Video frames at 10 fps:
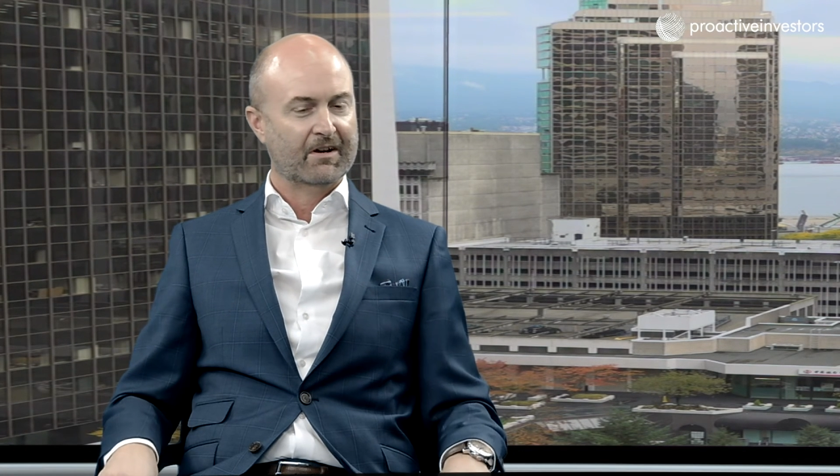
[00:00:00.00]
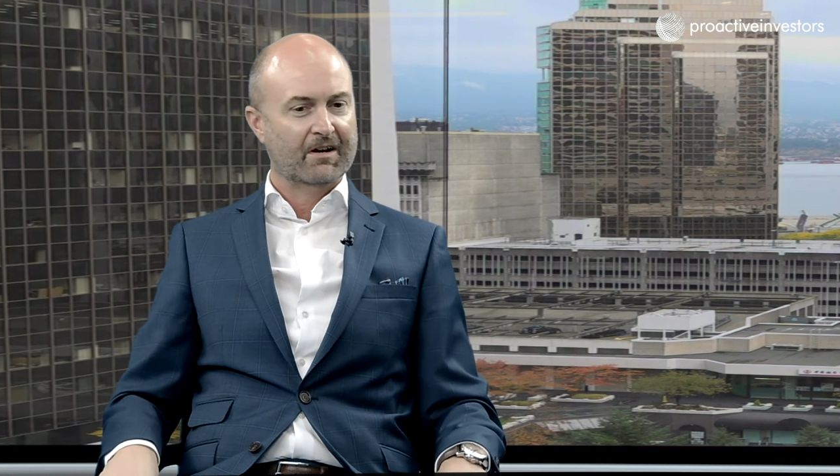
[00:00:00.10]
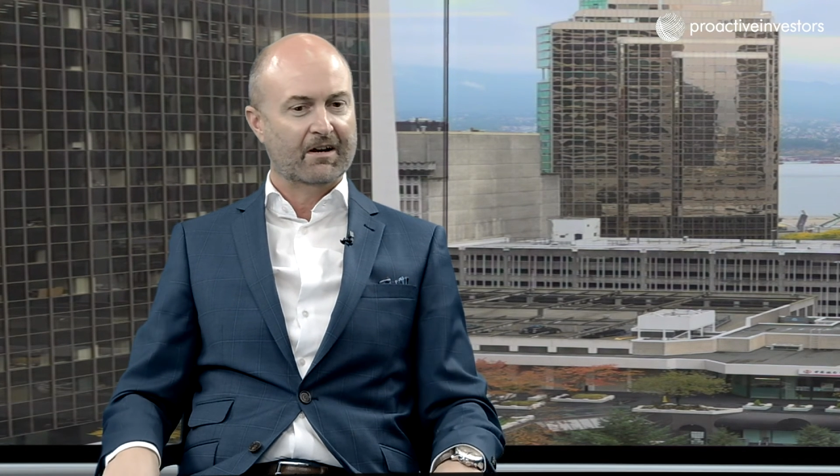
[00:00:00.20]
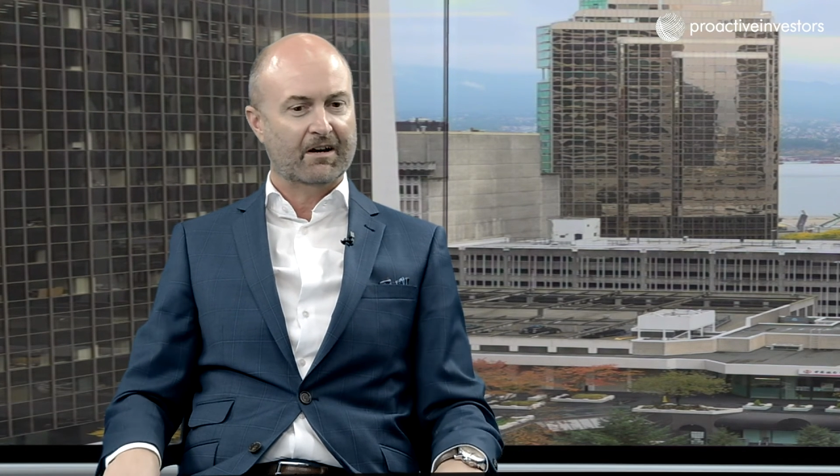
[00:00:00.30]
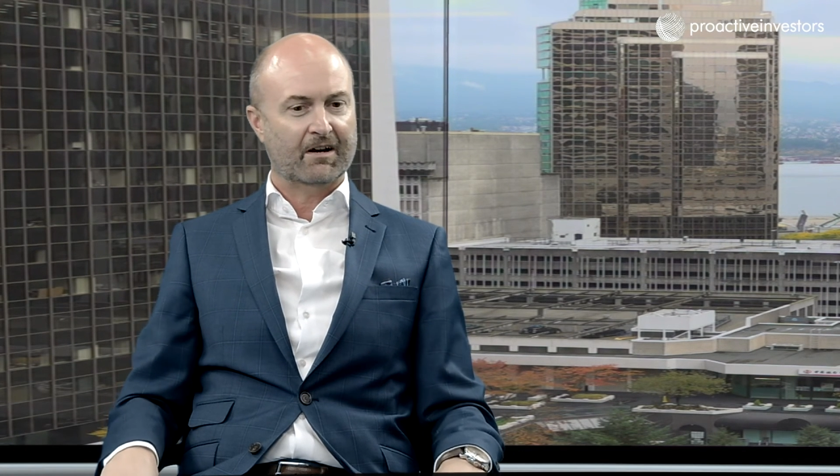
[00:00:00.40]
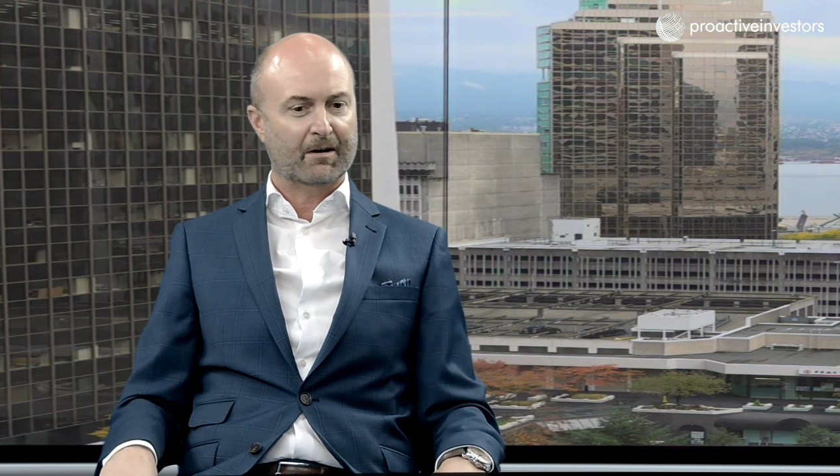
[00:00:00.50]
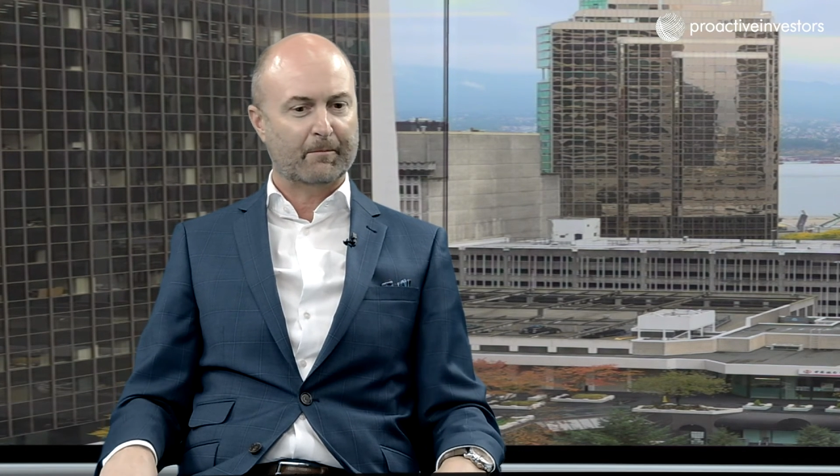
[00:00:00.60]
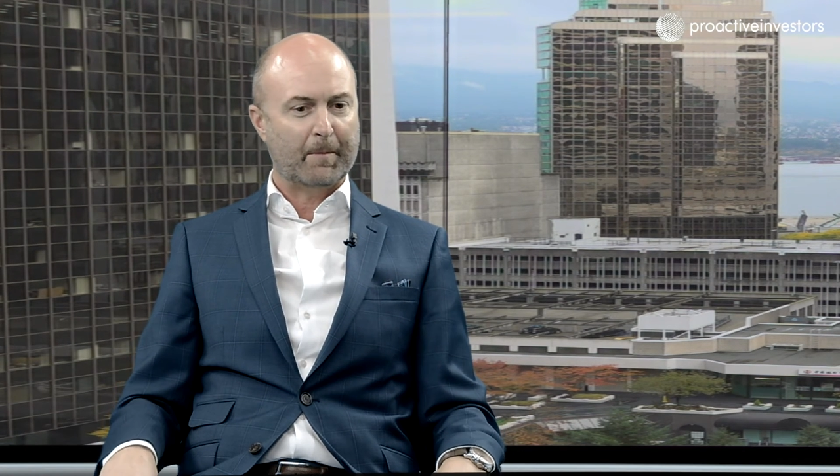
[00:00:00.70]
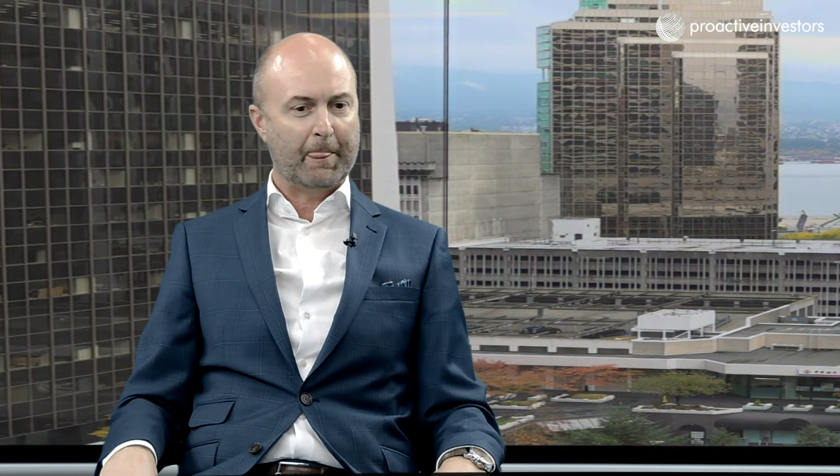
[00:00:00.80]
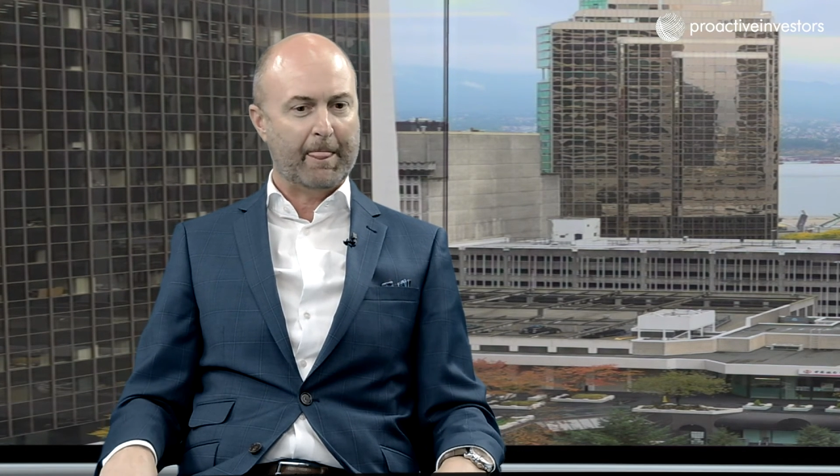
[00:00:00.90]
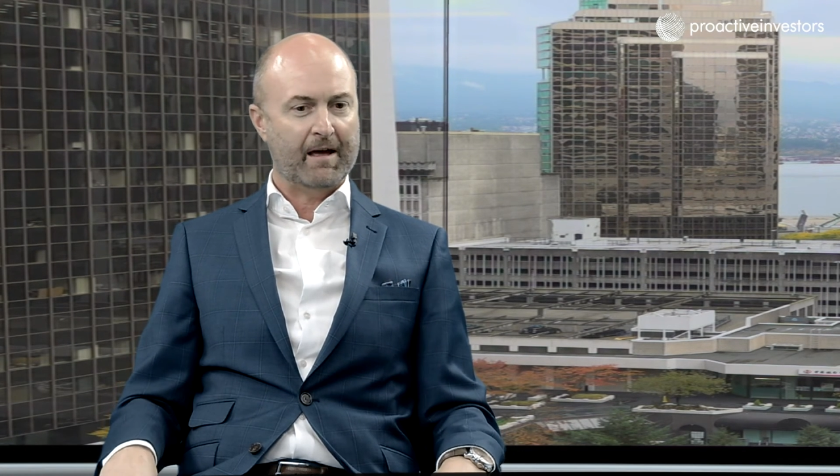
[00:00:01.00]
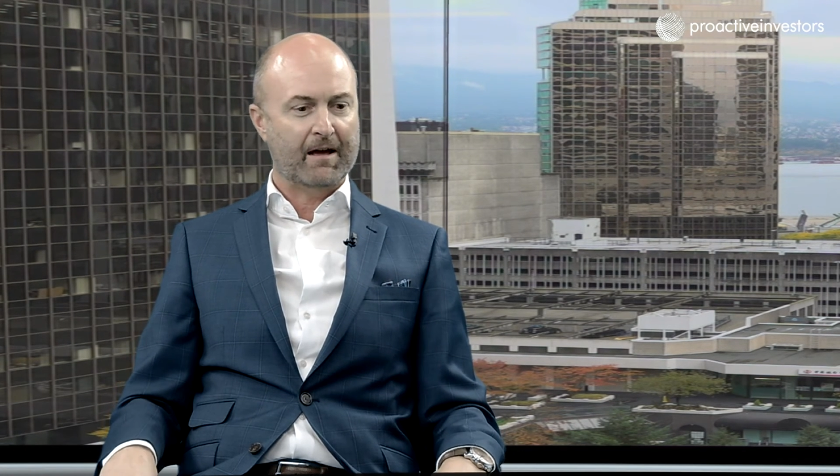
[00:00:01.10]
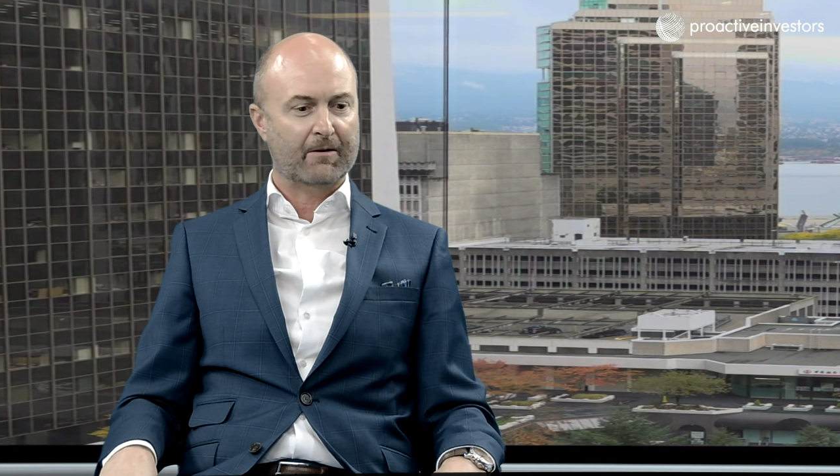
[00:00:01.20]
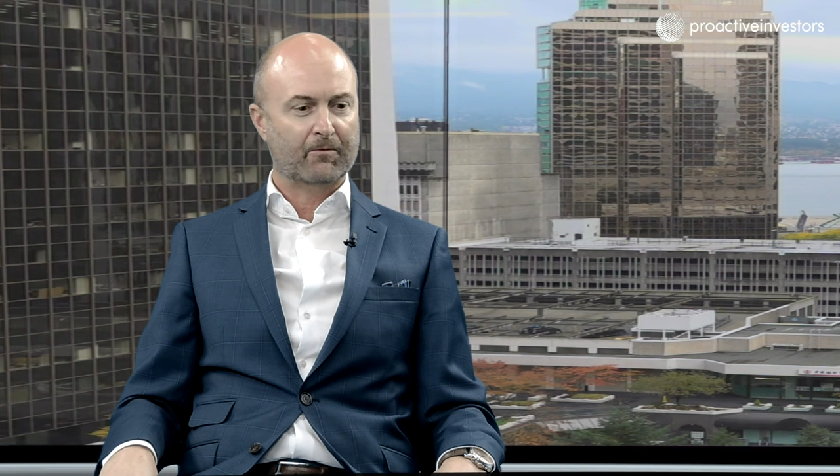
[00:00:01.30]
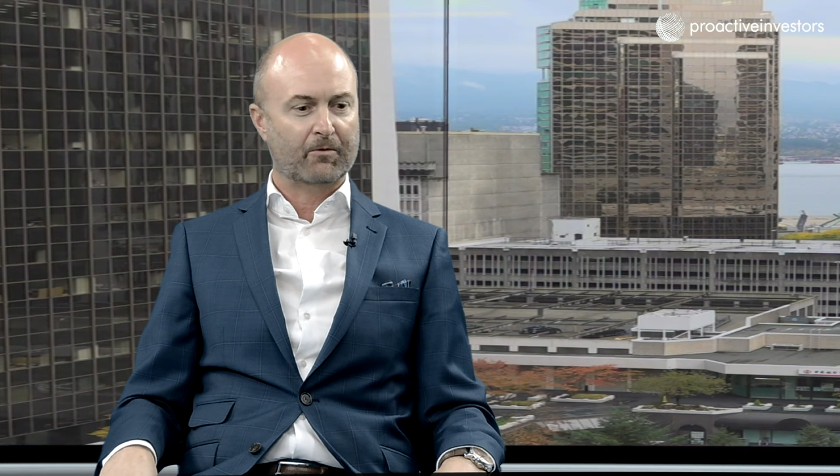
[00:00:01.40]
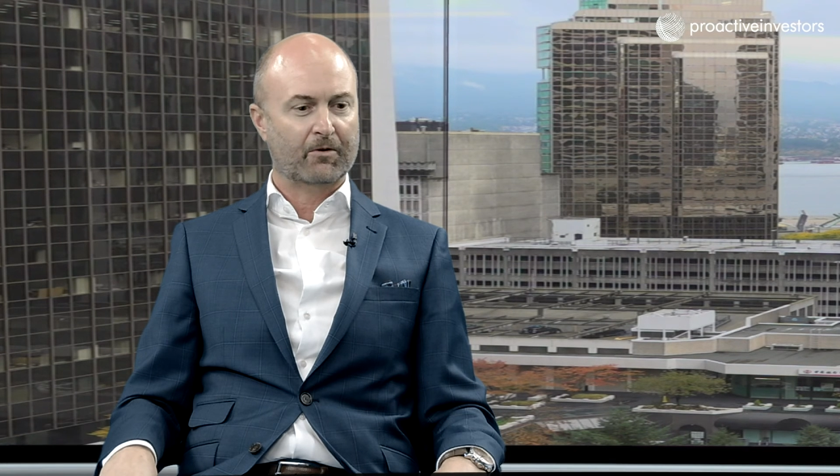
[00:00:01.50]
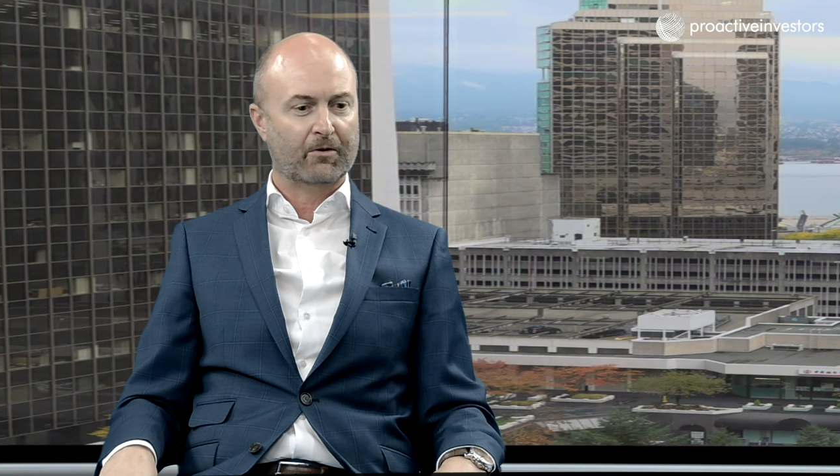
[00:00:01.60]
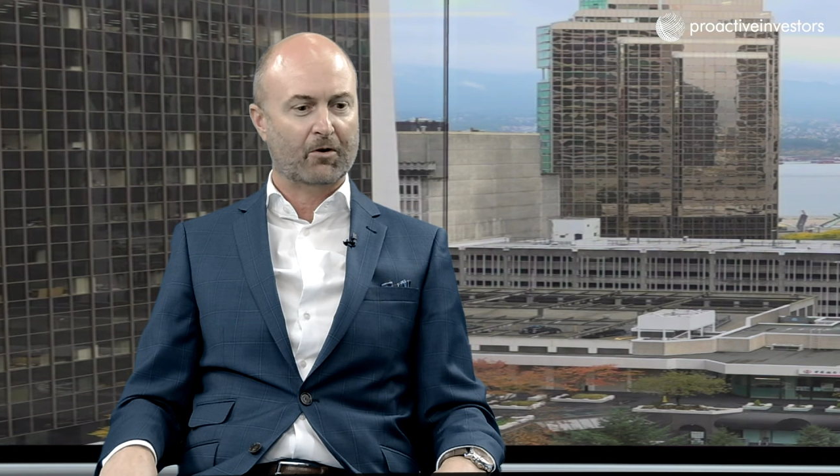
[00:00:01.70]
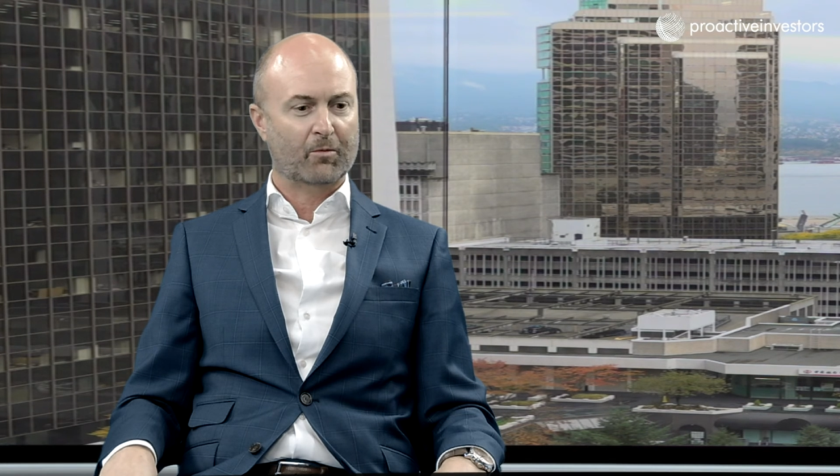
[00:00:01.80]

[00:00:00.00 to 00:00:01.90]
Mm-hmm. um, and we're